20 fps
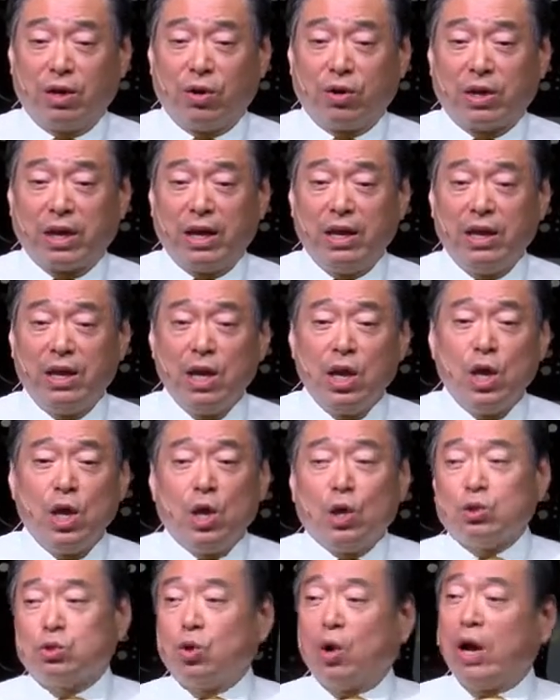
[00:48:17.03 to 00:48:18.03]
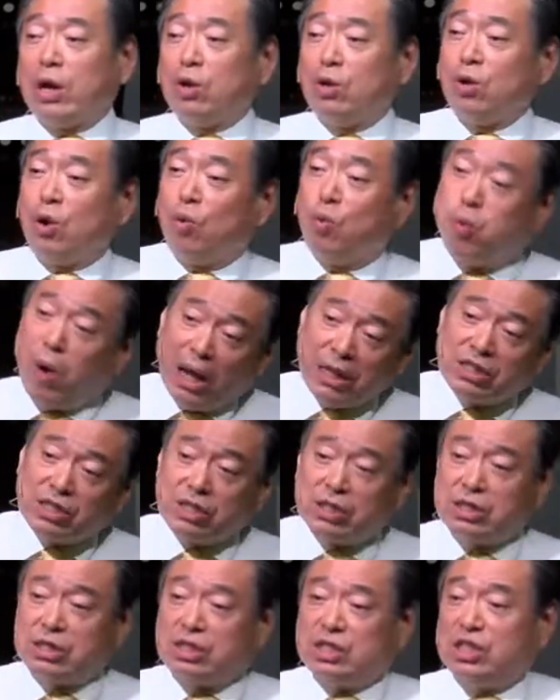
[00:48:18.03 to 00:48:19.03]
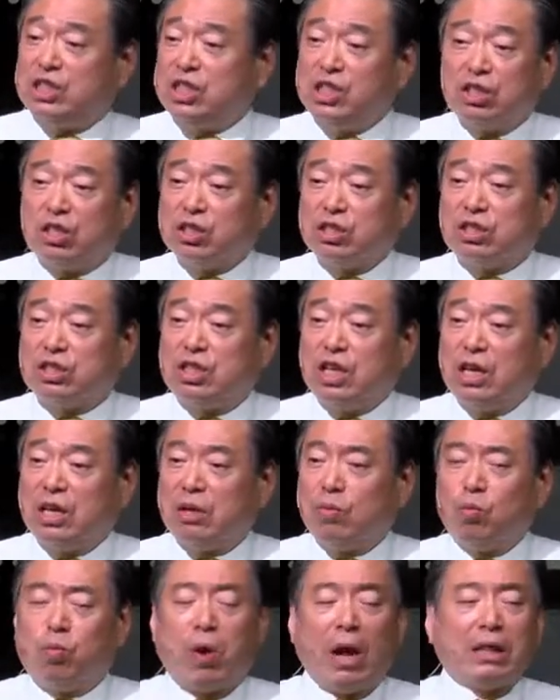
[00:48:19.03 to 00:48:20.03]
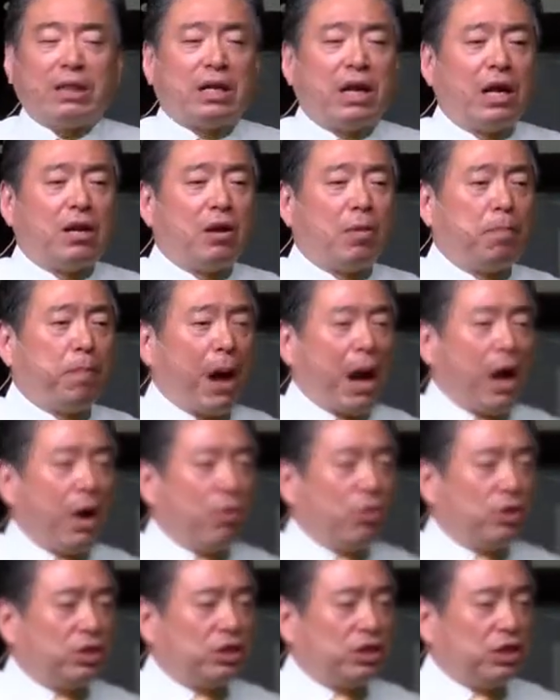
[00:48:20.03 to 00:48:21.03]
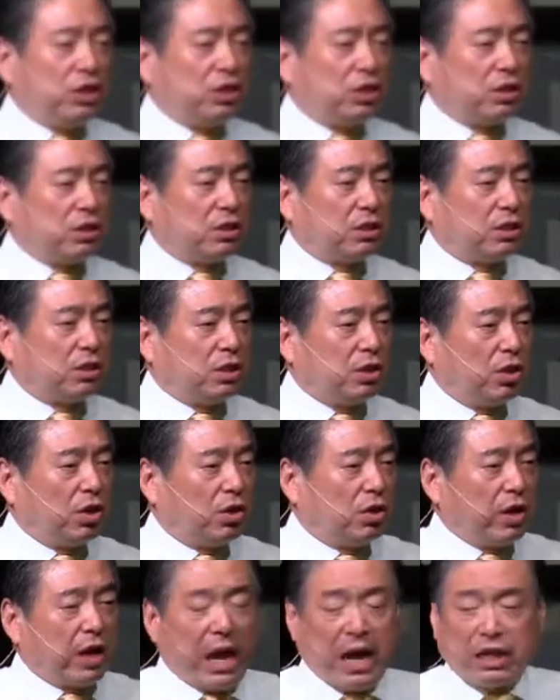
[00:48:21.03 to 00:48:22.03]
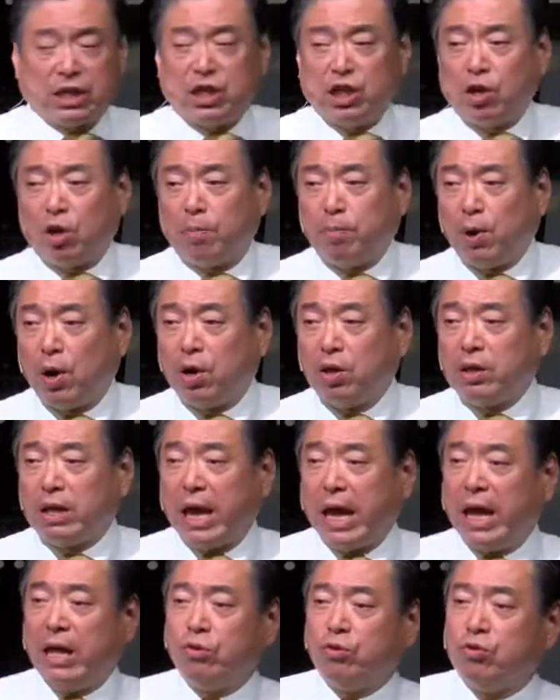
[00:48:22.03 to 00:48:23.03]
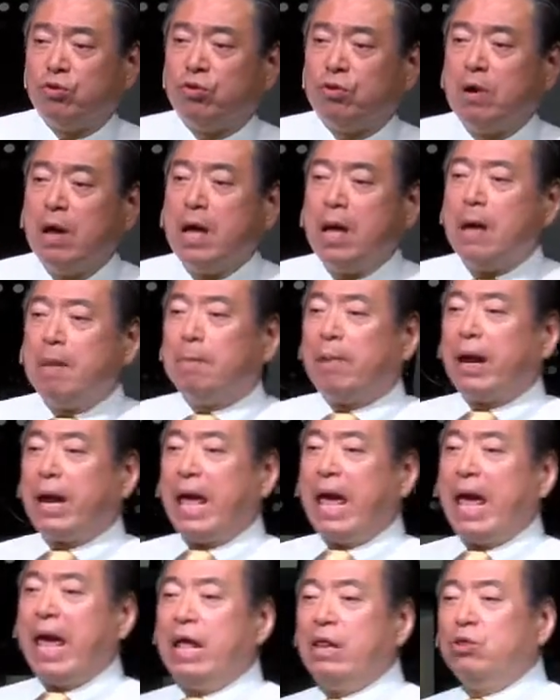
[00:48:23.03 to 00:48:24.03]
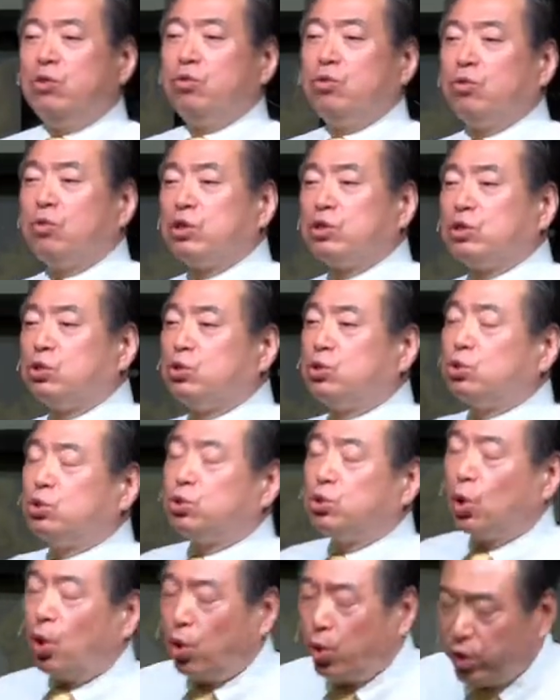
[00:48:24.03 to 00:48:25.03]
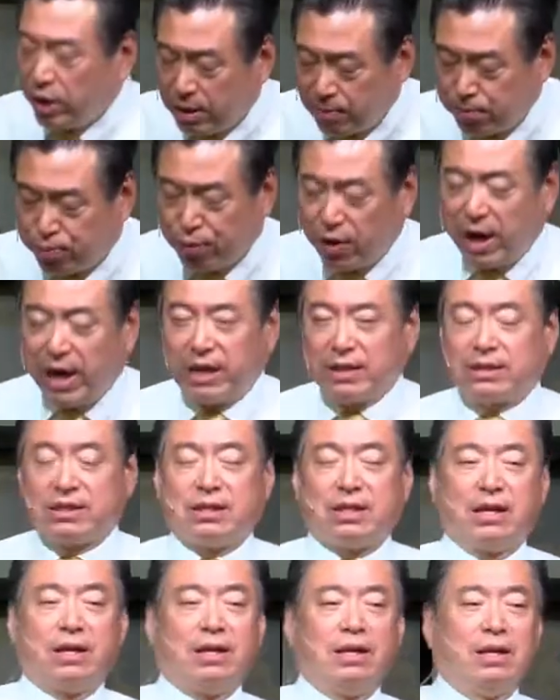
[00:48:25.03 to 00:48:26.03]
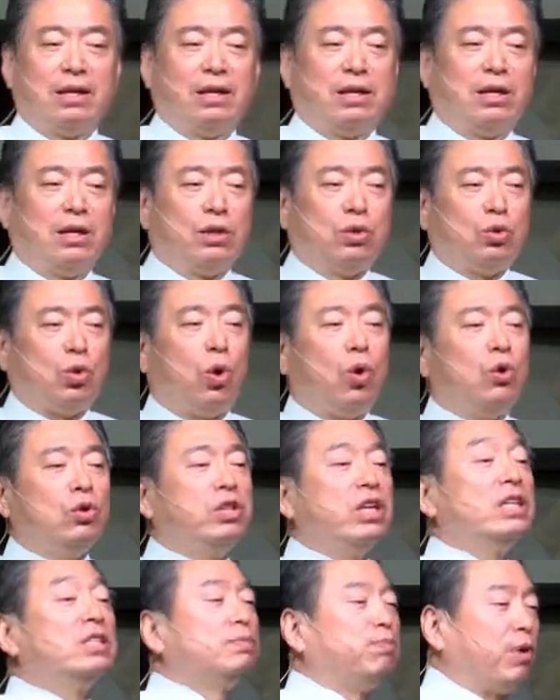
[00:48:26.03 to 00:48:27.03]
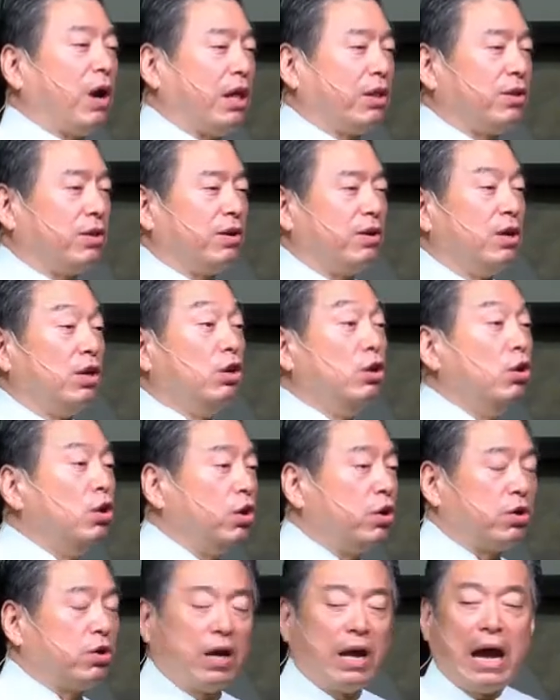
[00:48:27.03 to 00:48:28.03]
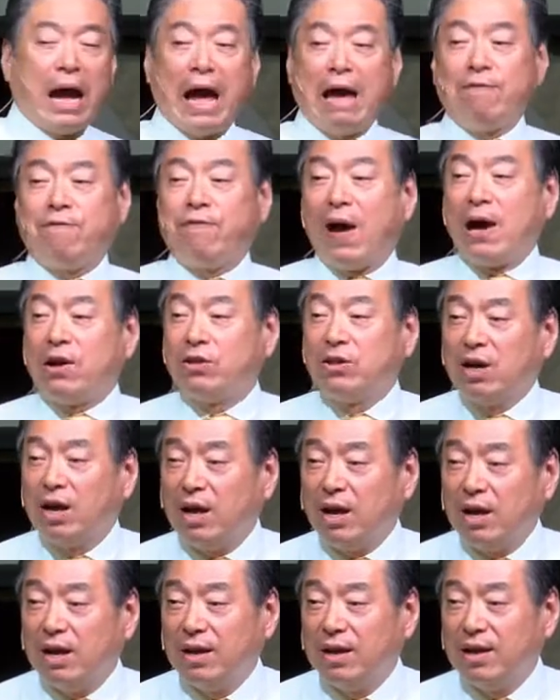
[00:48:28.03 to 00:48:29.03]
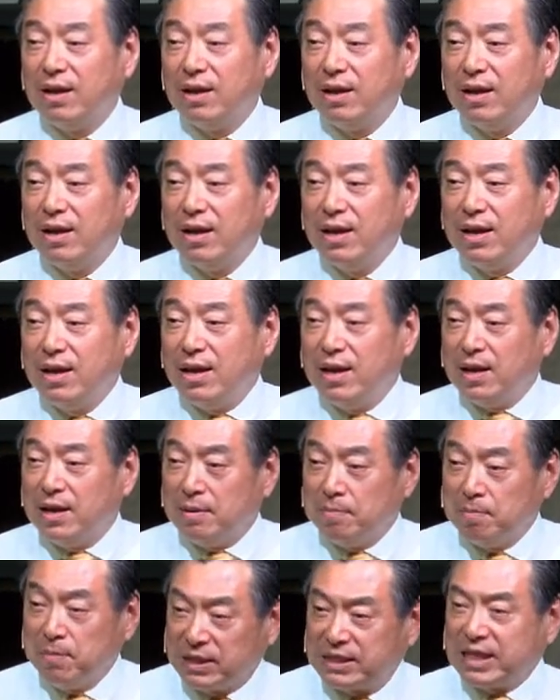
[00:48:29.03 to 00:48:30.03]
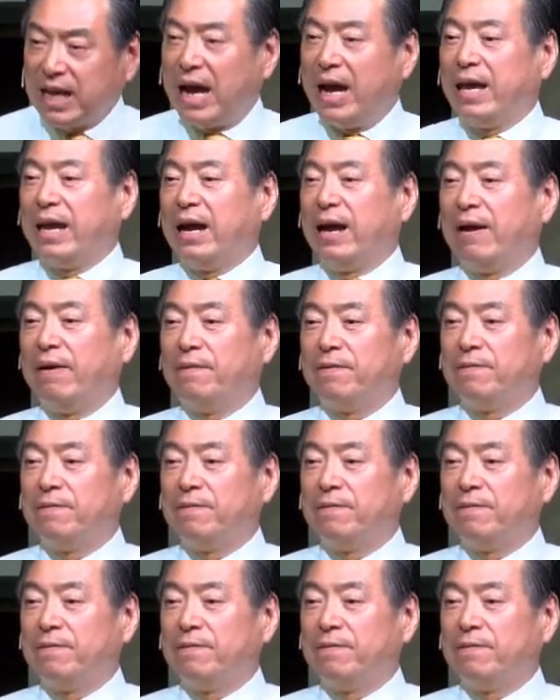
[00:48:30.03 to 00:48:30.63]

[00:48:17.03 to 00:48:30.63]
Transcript: Okay, so I don't know what Jesus did, what kind of power Jesus, you know, acted upon Andrew. But Andrew was so impressed, told his brother, "Look, I found the Messiah."